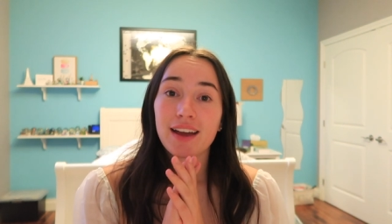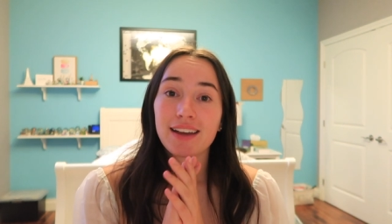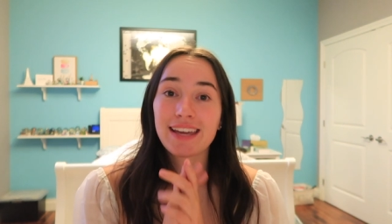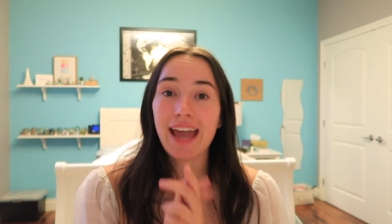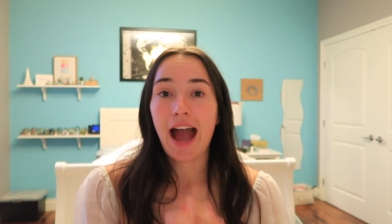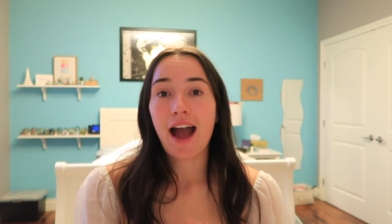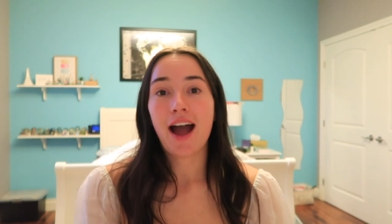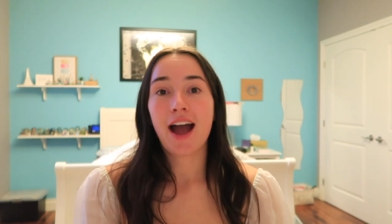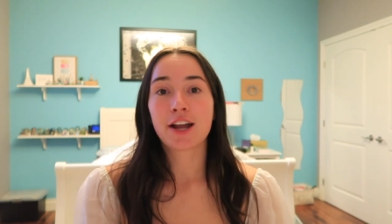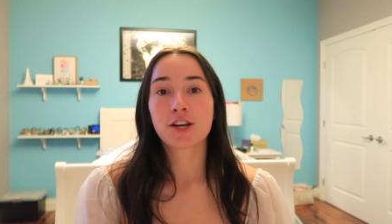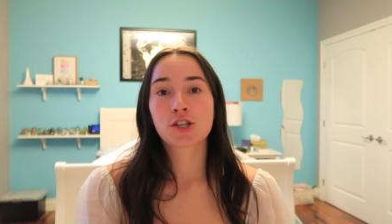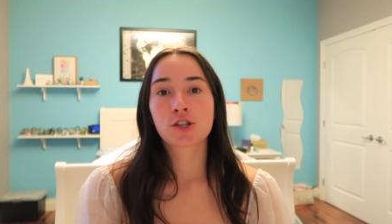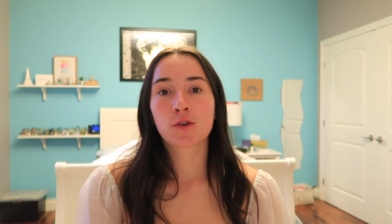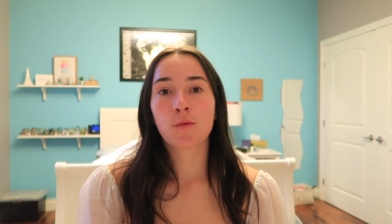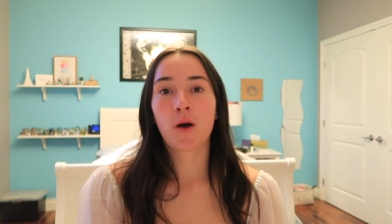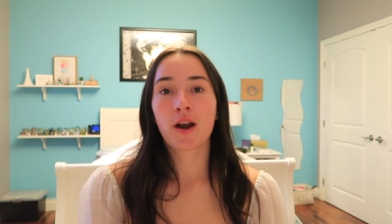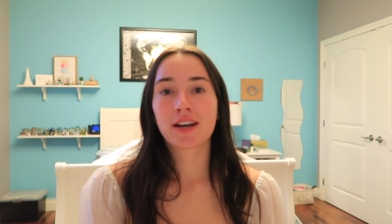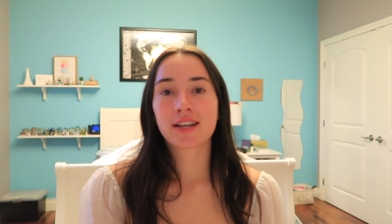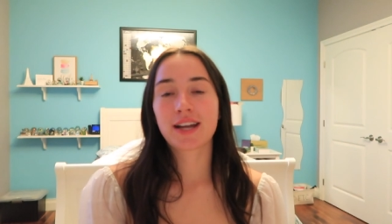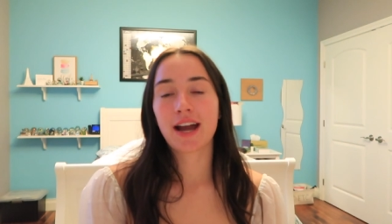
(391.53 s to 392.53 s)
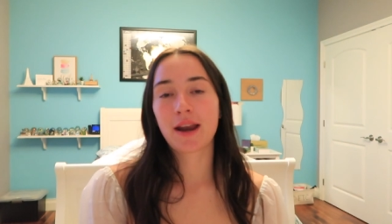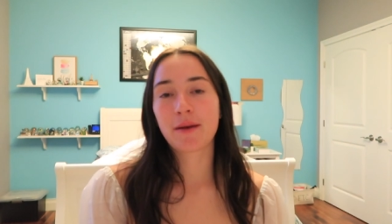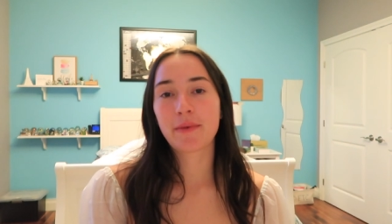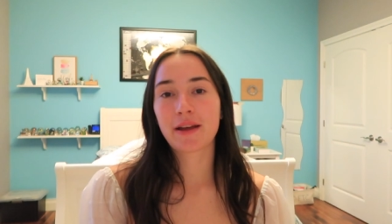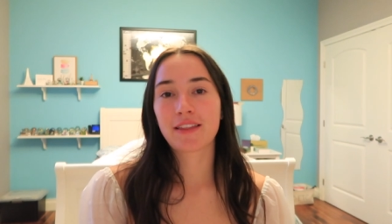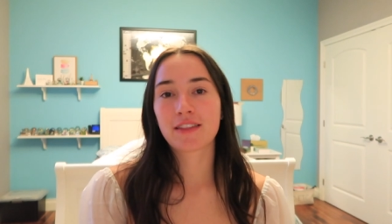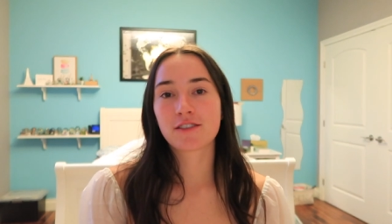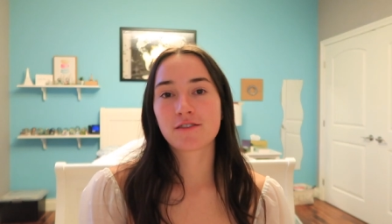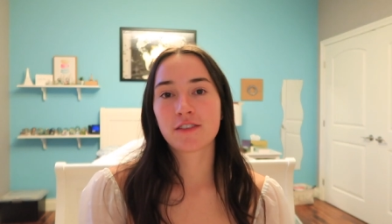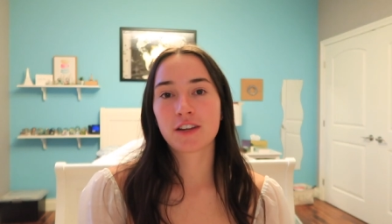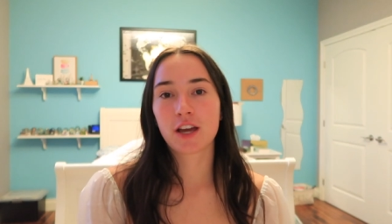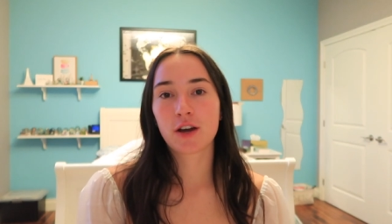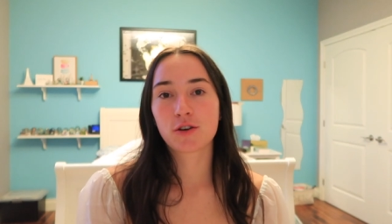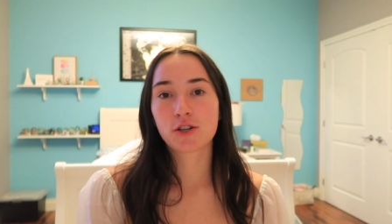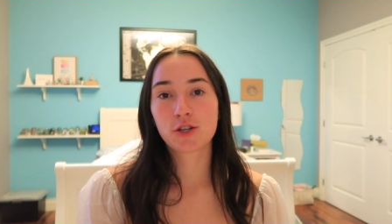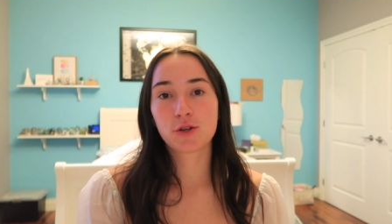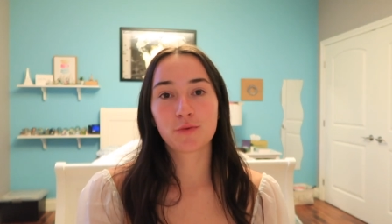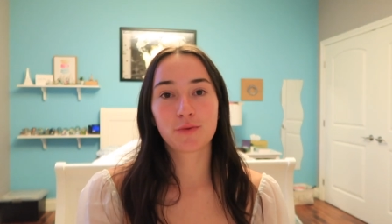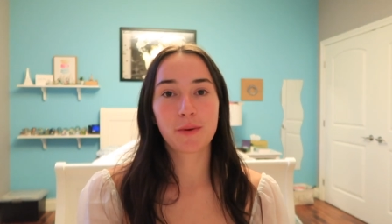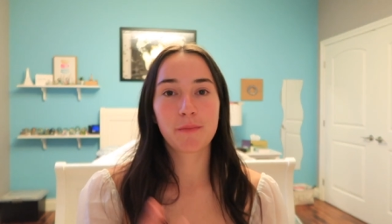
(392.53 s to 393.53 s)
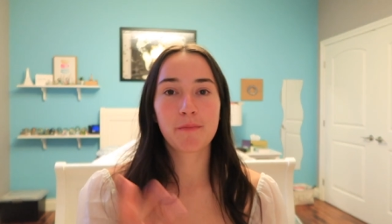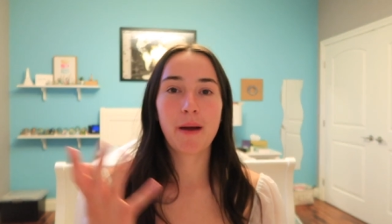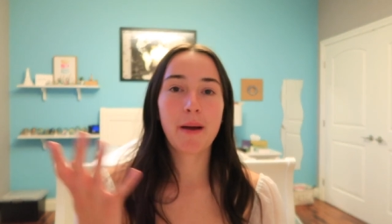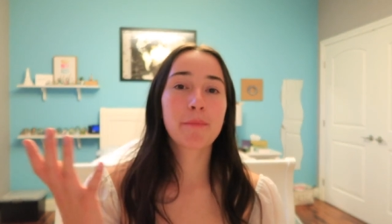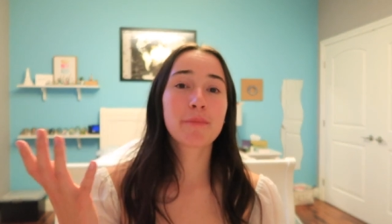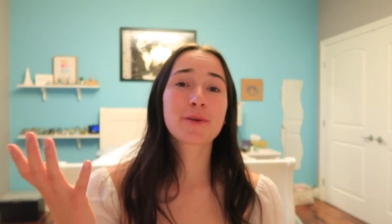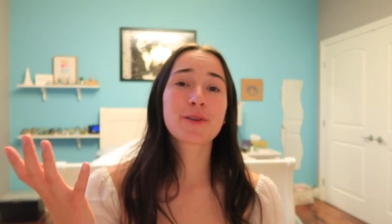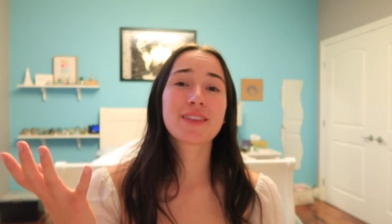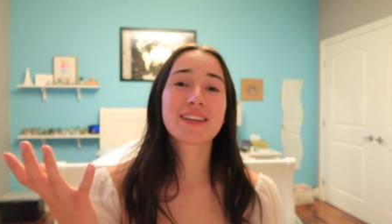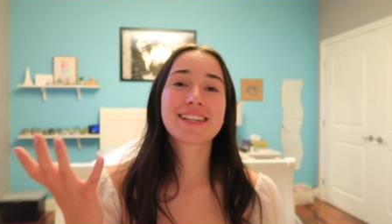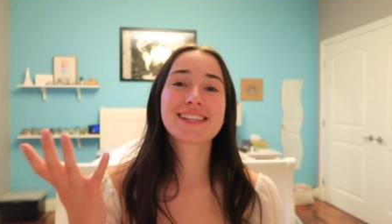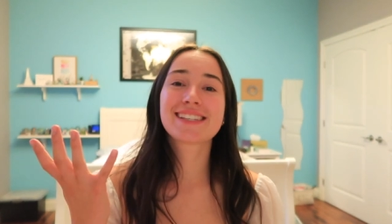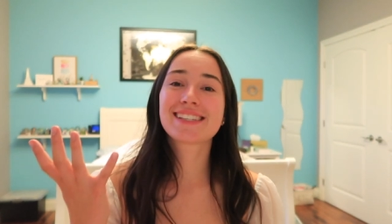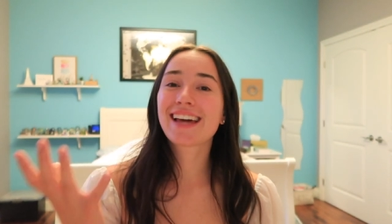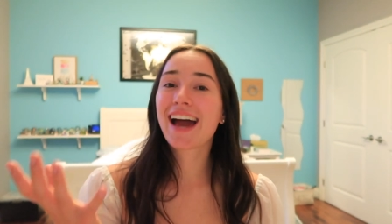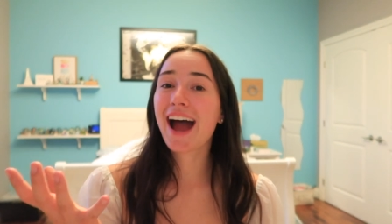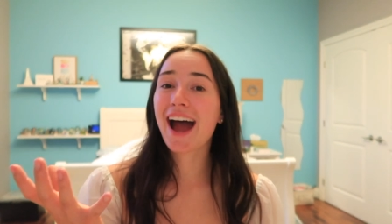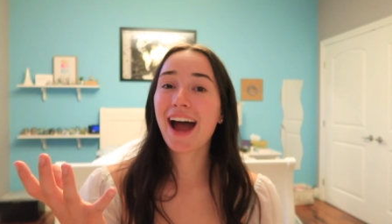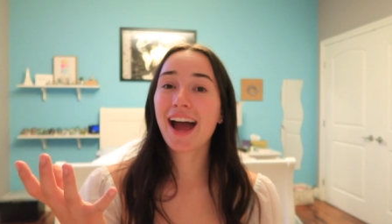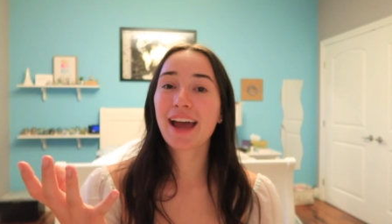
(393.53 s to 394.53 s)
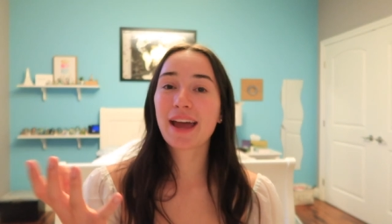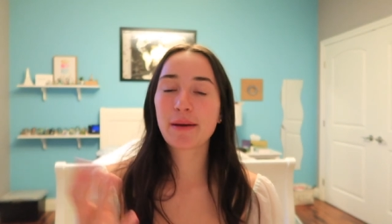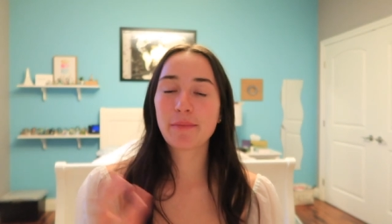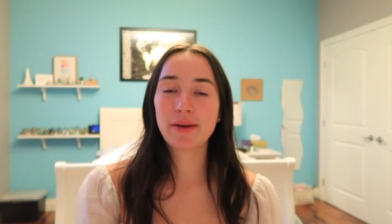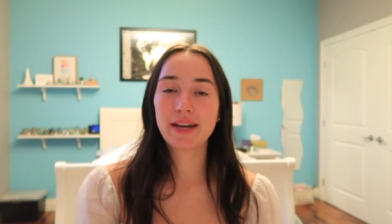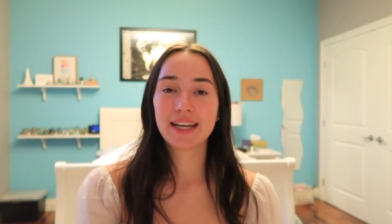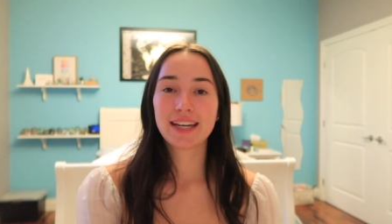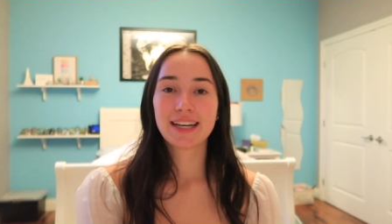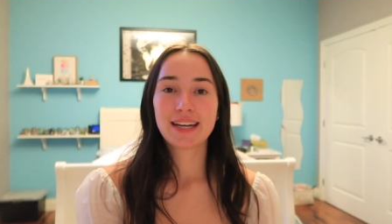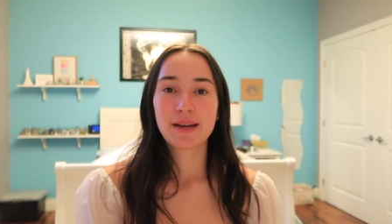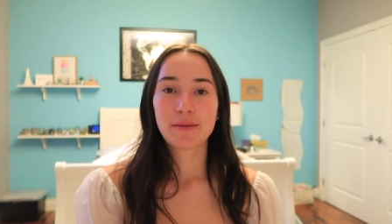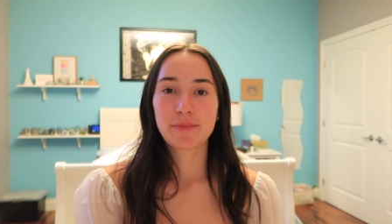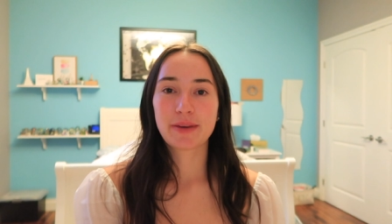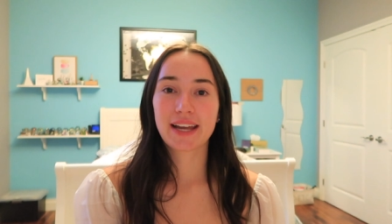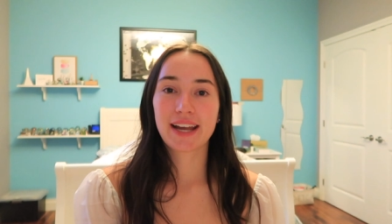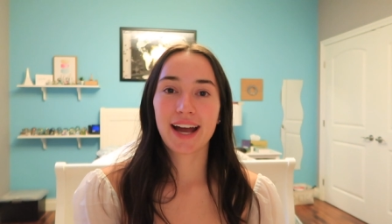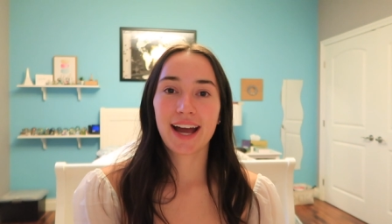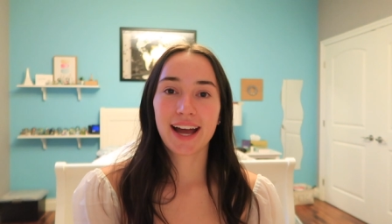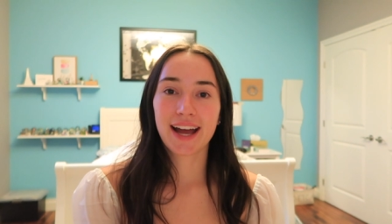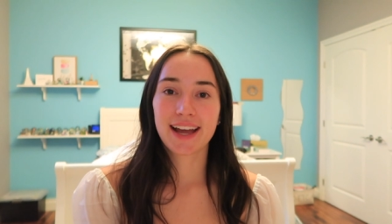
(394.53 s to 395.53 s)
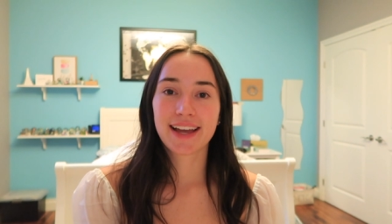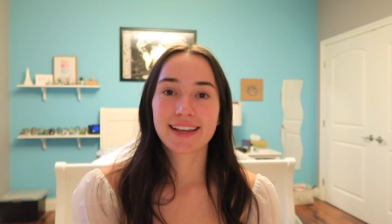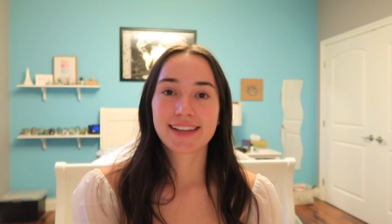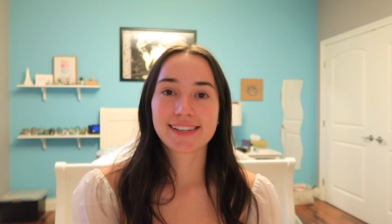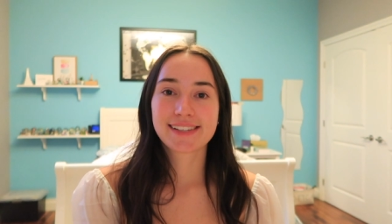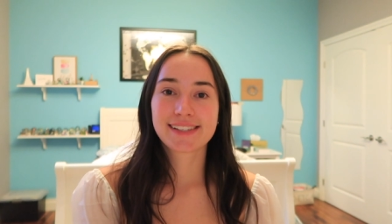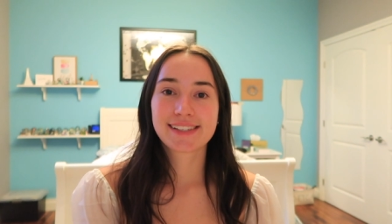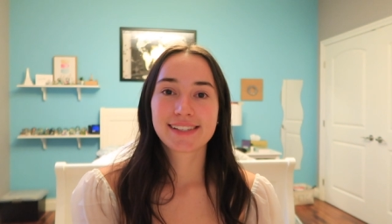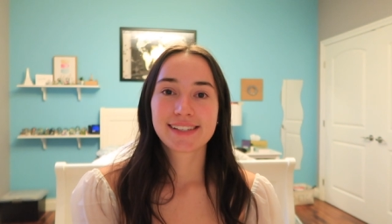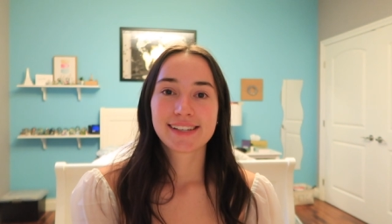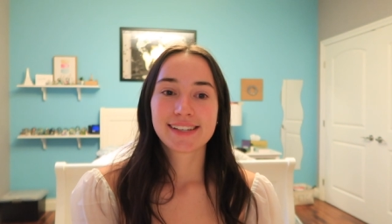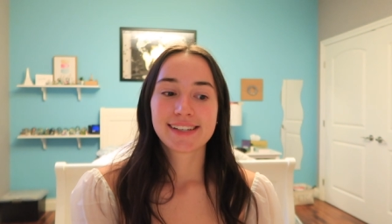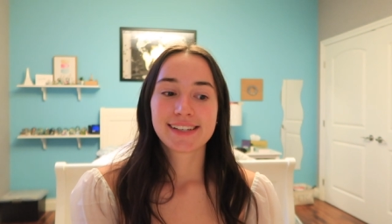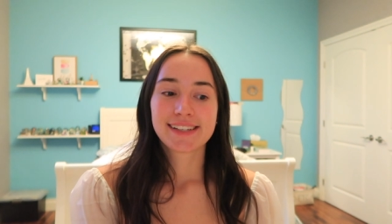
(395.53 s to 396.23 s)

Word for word: yeah I just wanted to kind of make this video to remember this time because